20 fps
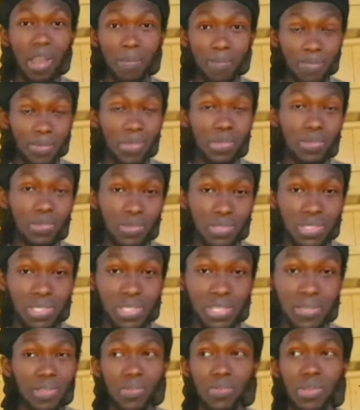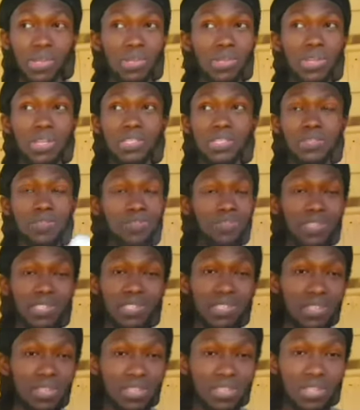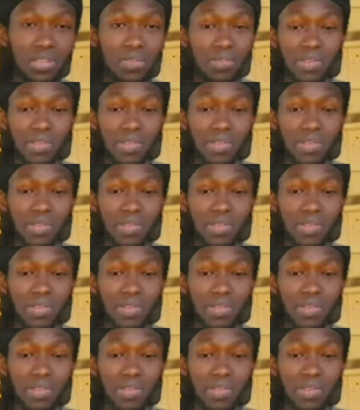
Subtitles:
abused. Whether it's physical,